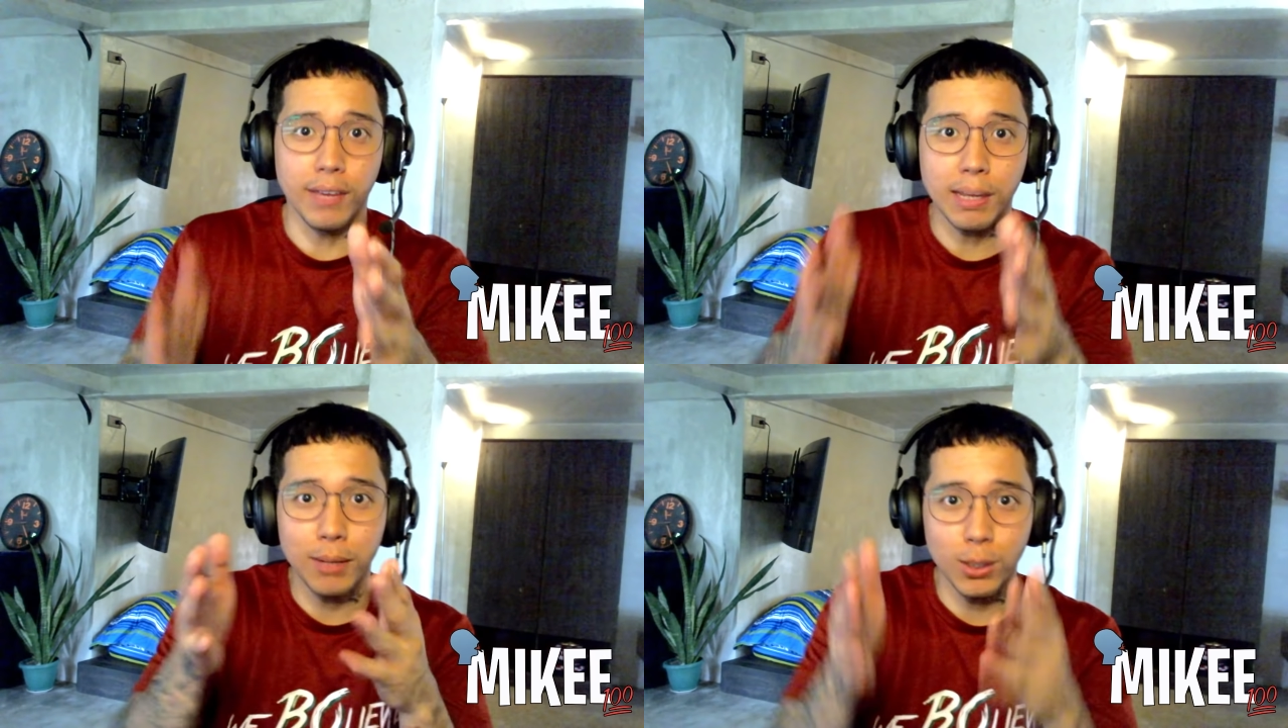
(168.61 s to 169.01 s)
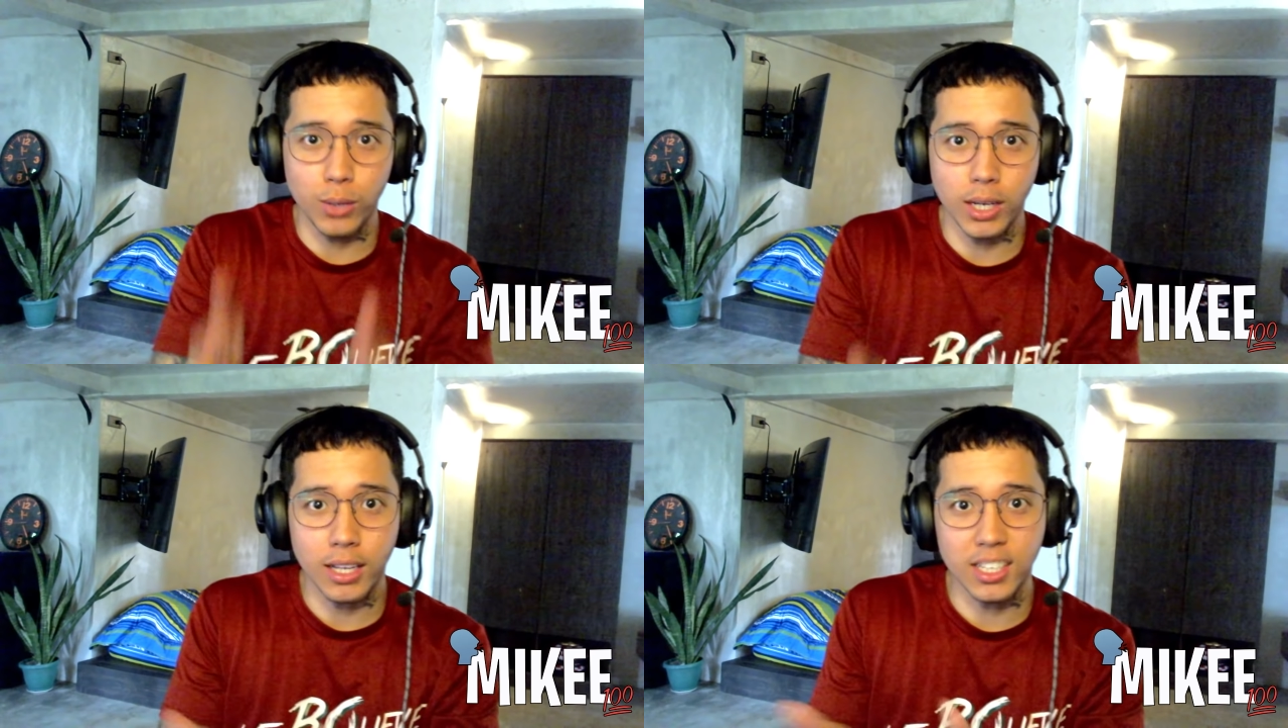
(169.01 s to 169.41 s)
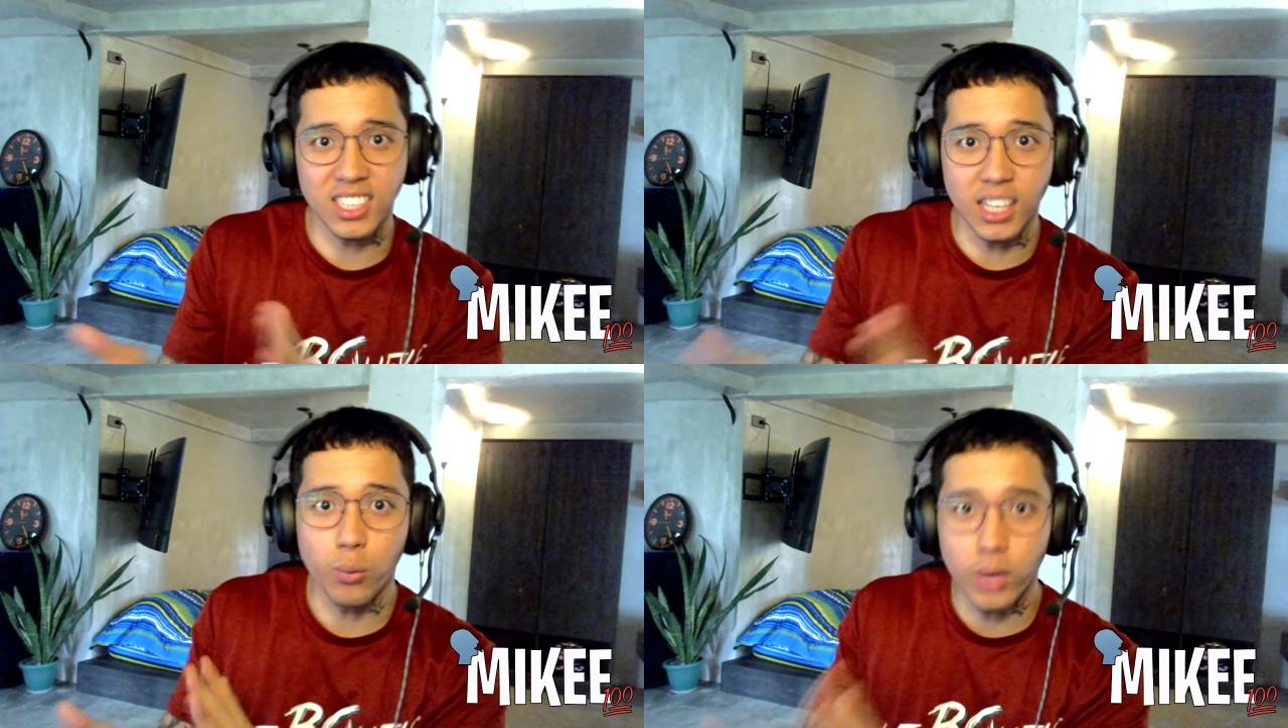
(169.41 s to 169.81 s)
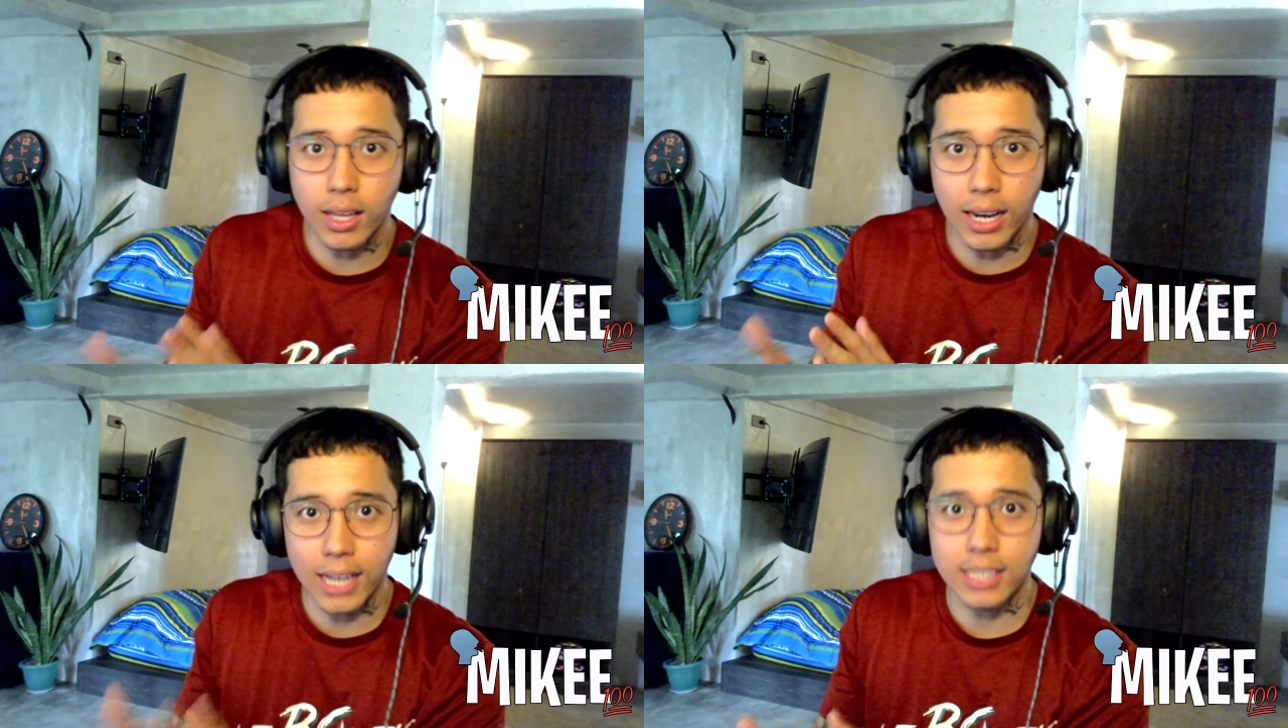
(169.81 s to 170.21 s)
Vic Manuel is still with
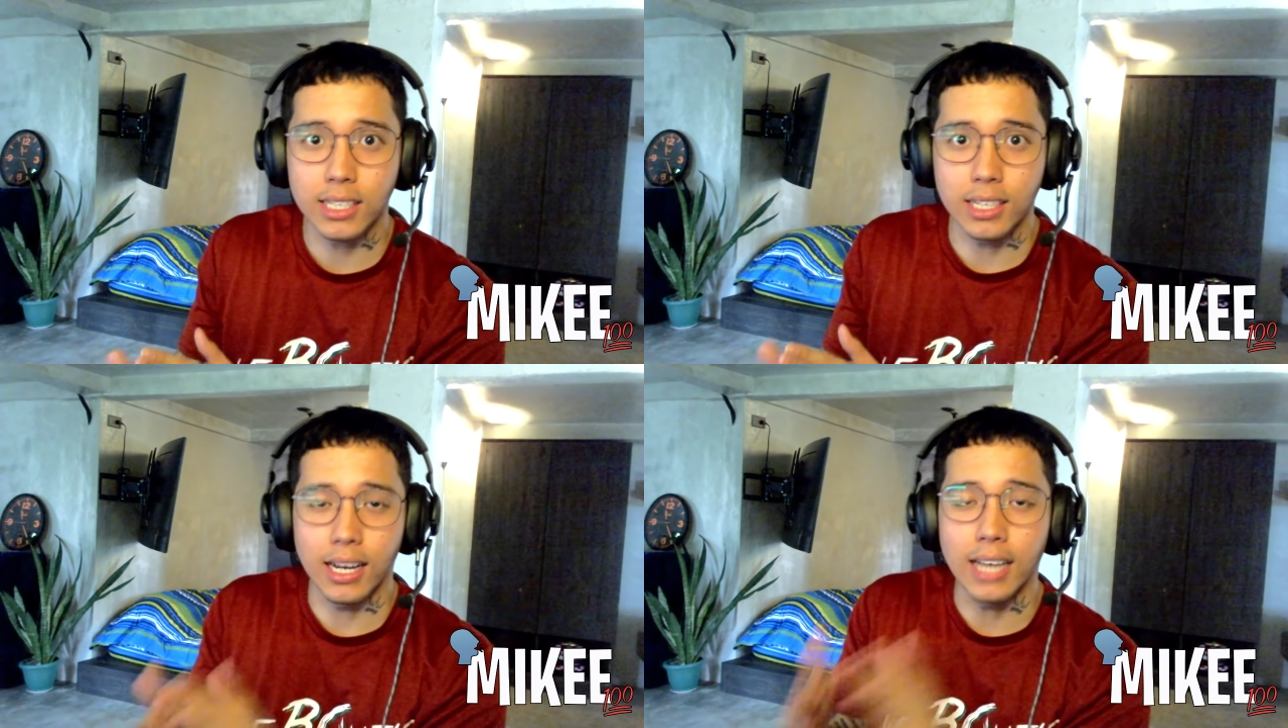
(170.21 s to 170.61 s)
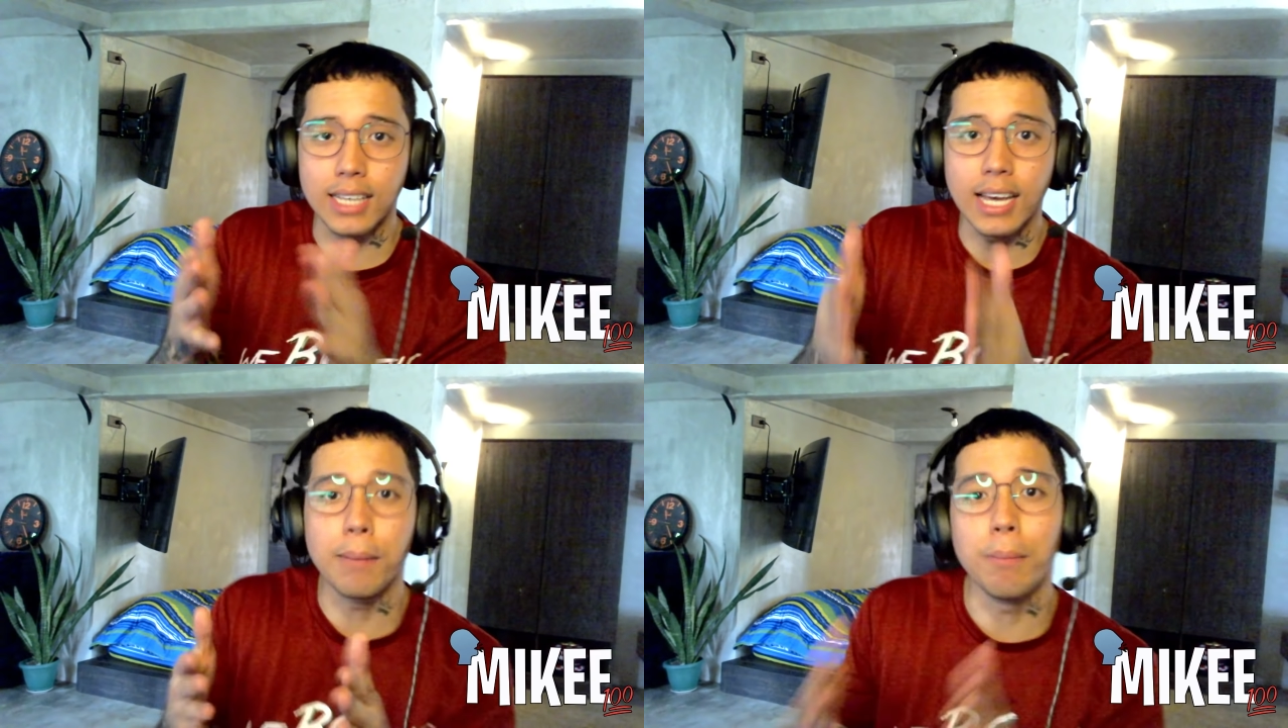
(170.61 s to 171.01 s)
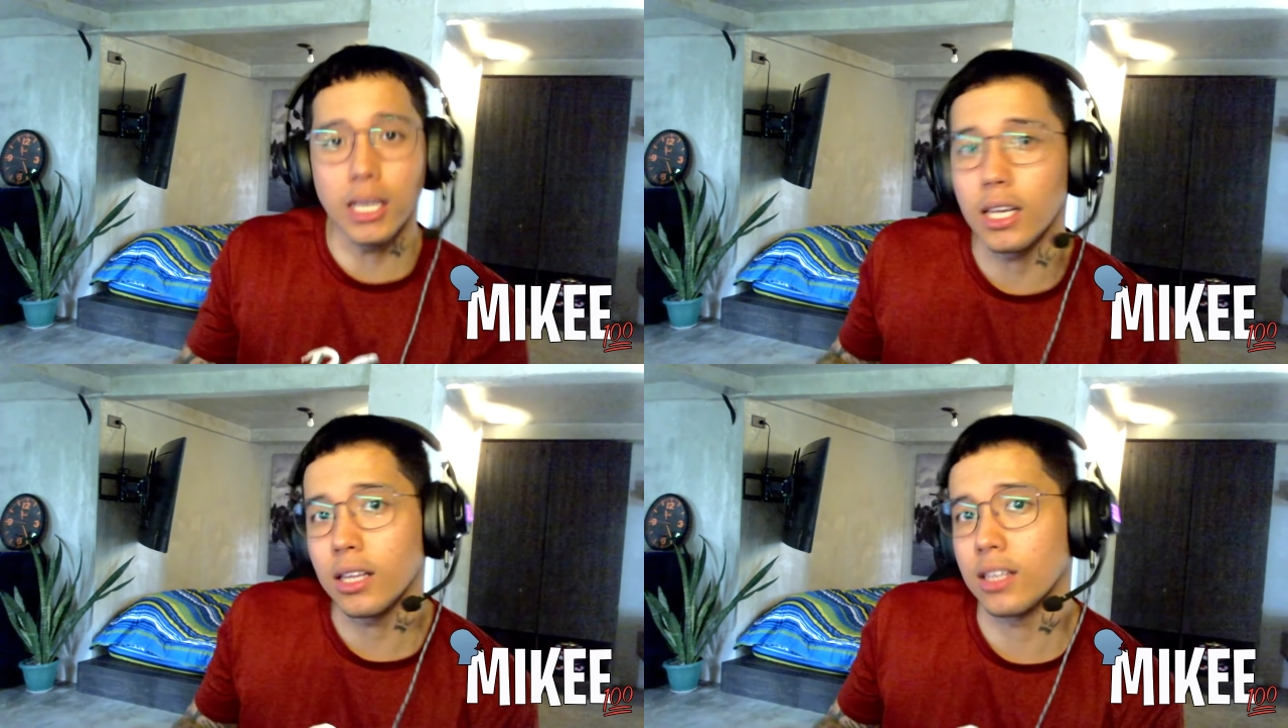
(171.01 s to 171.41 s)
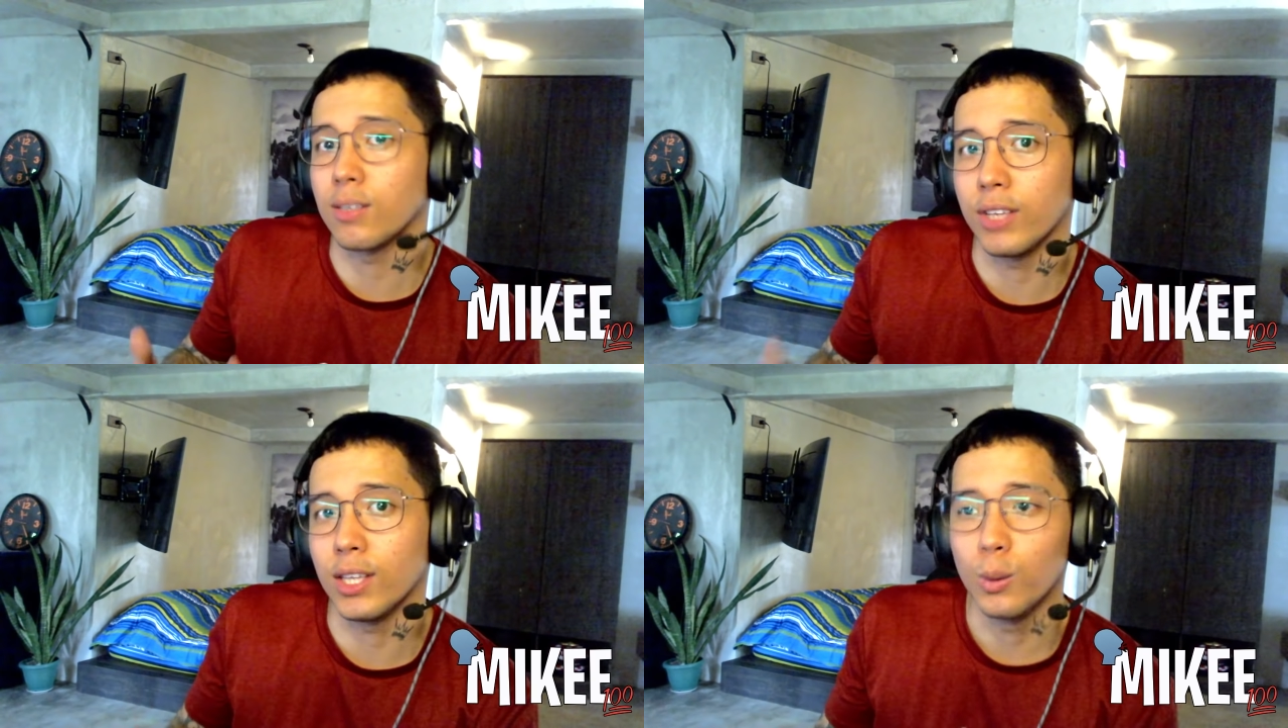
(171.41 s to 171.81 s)
Alaska as I am making this
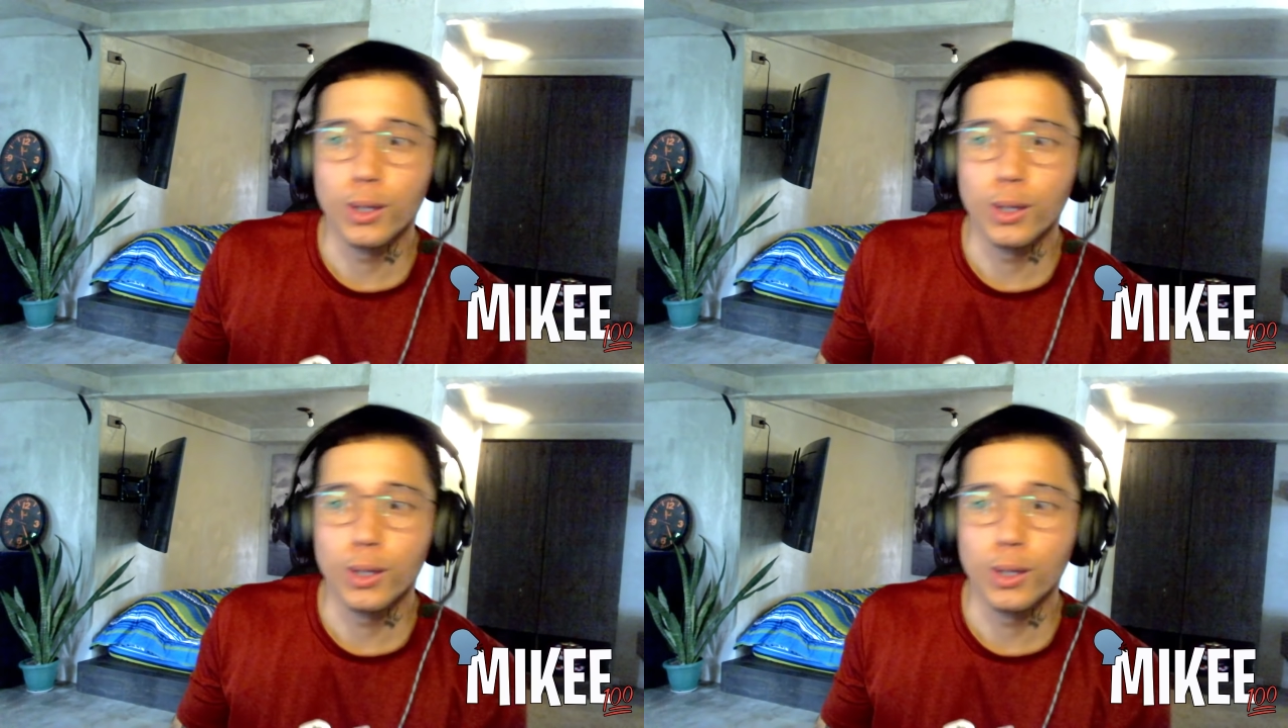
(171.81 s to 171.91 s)
video.